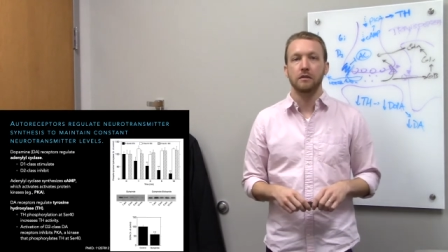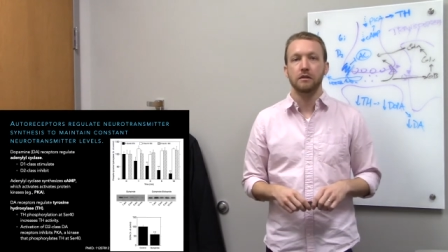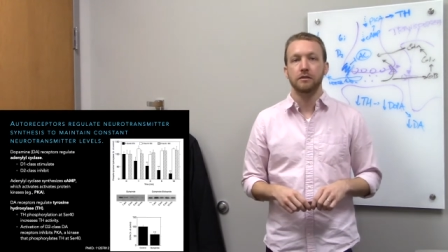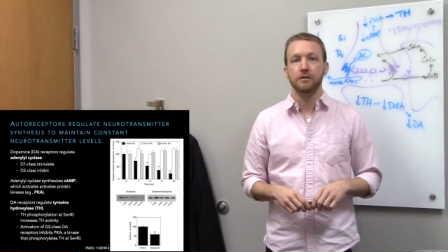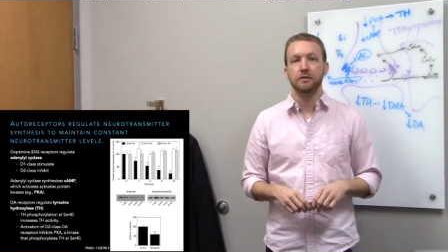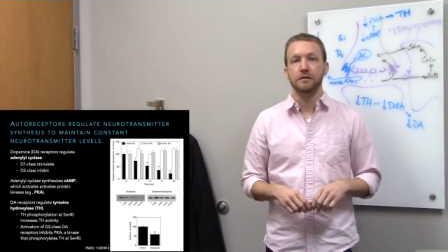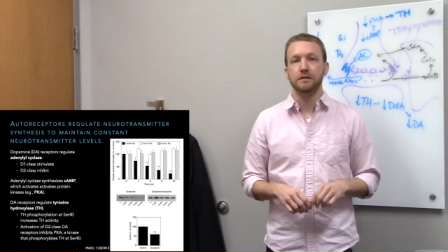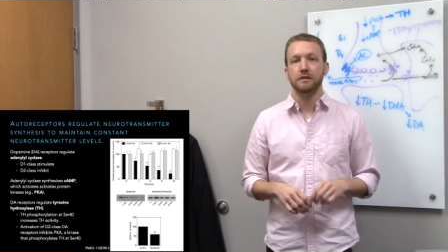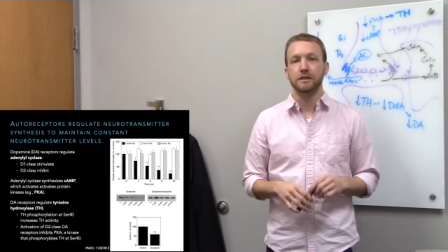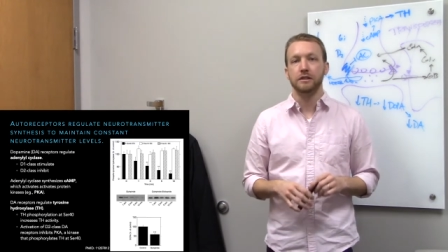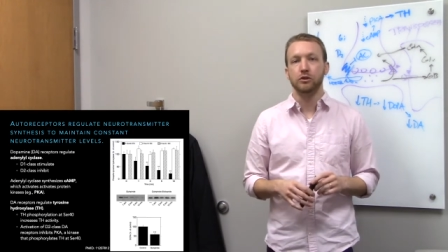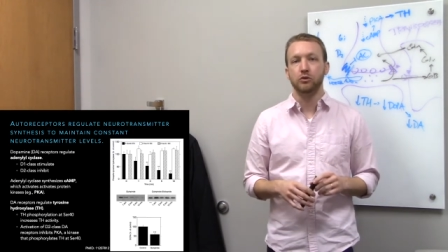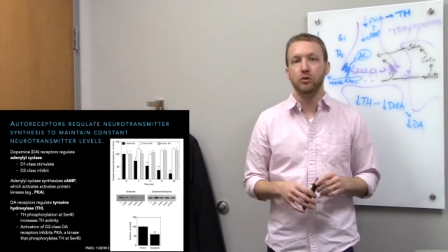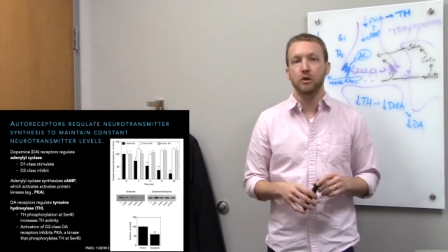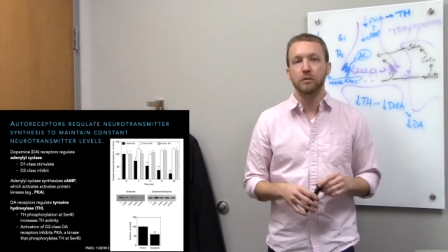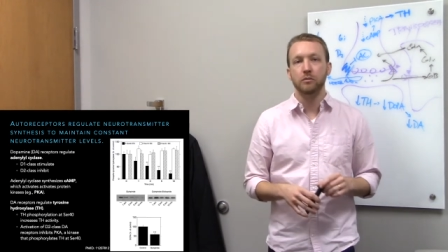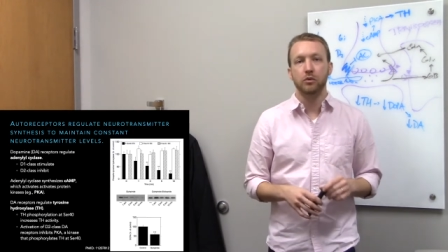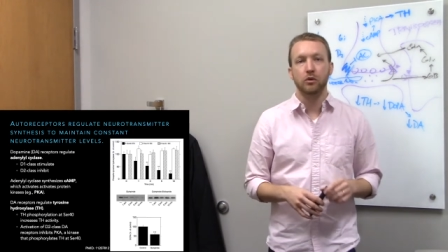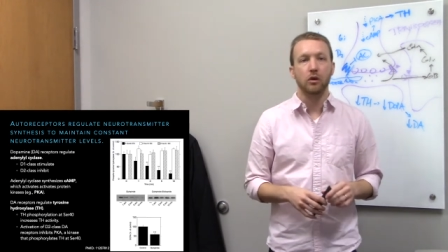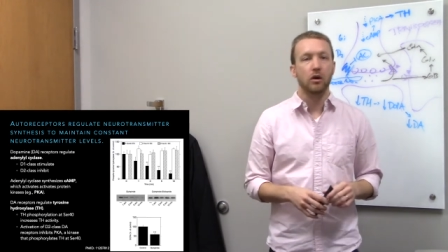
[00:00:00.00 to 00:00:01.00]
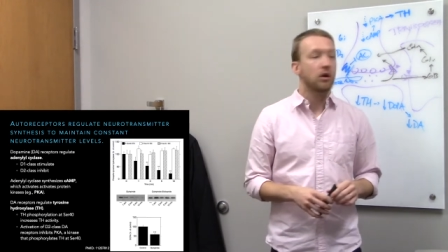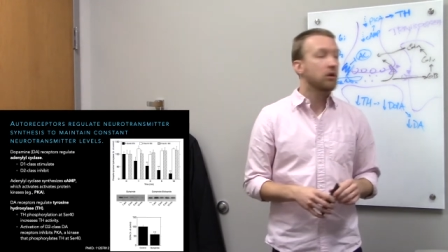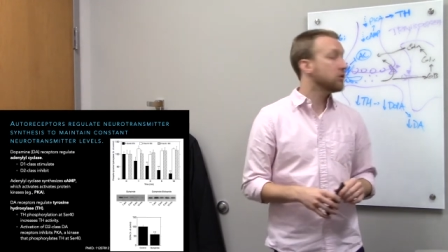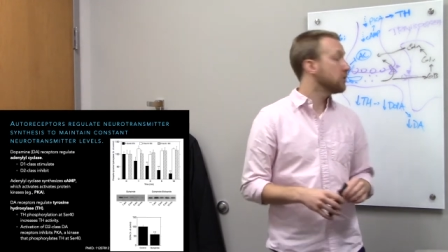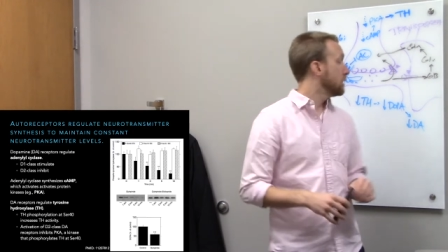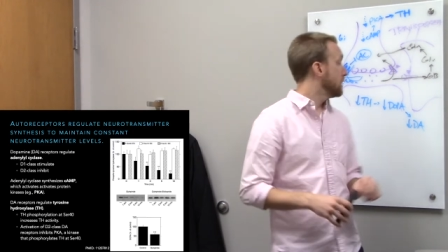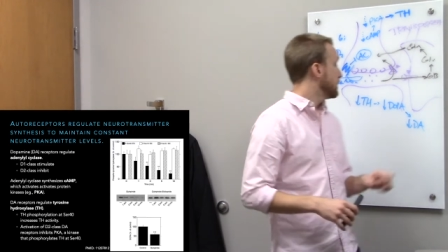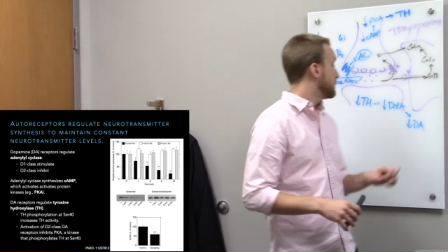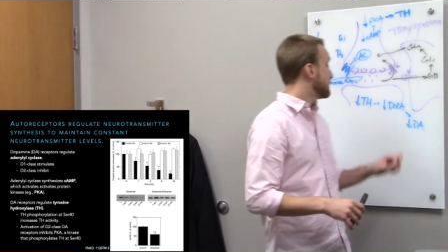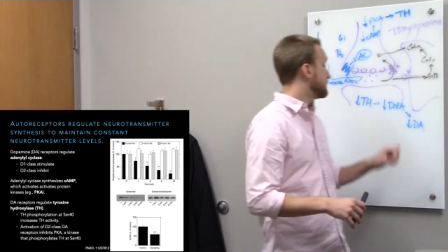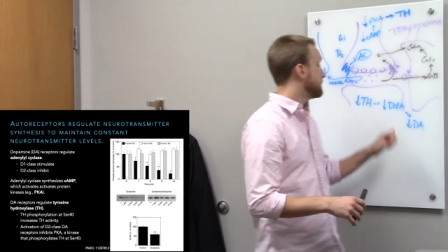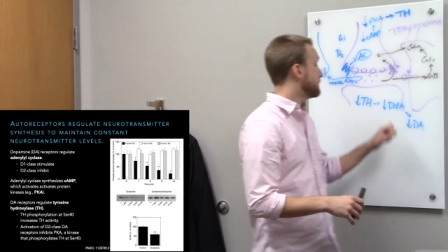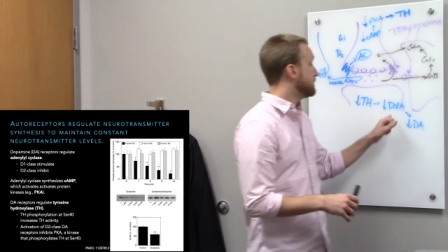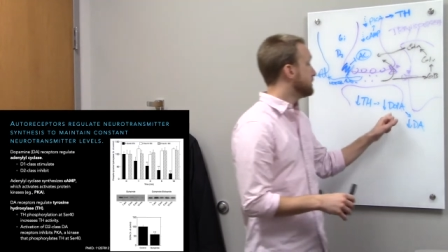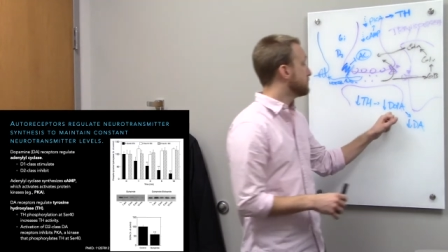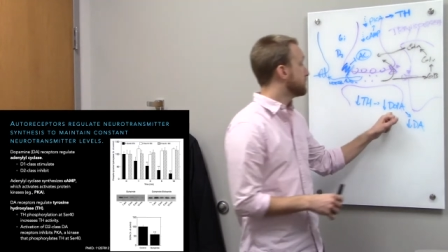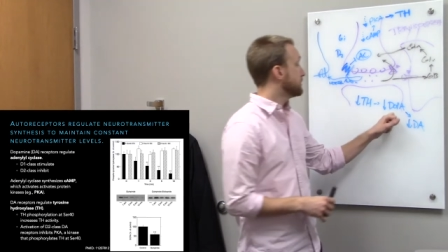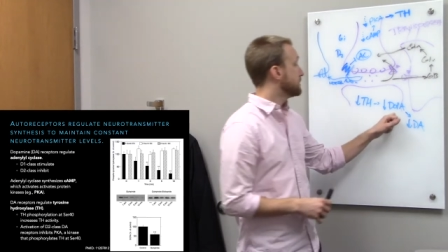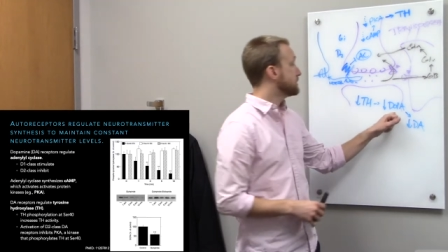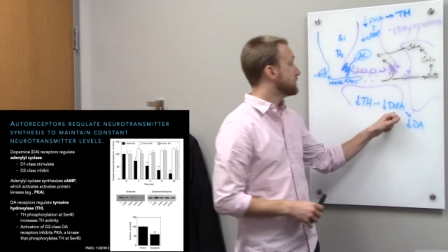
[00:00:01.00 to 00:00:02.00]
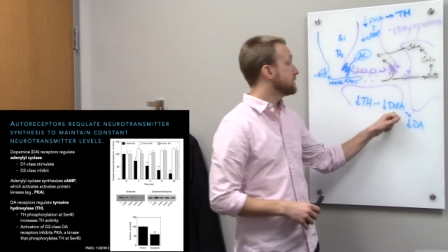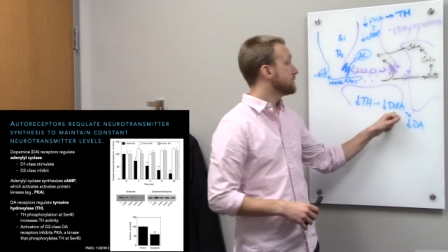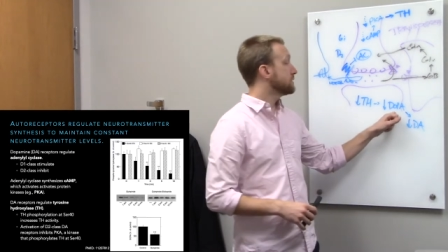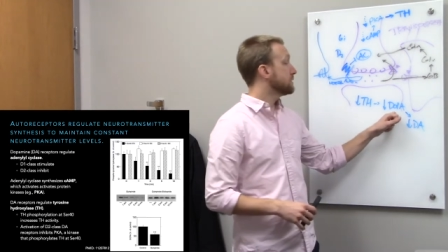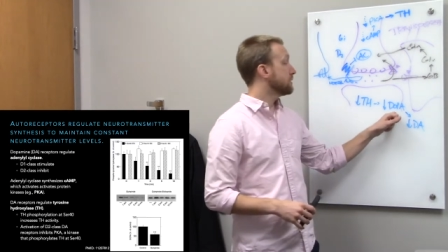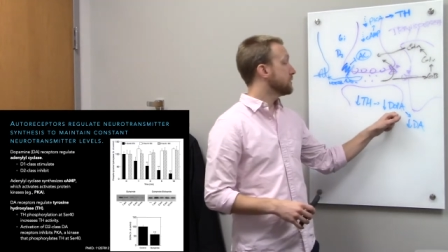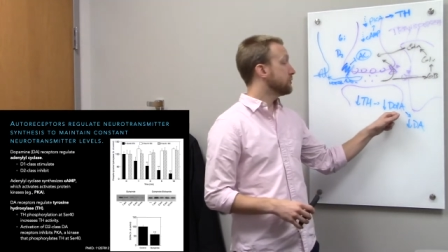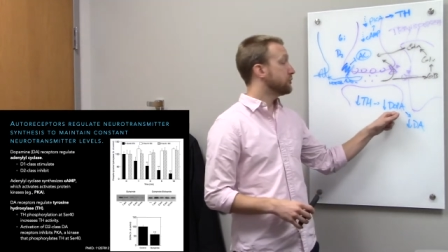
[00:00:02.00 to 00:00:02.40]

you can see quinpirole decreases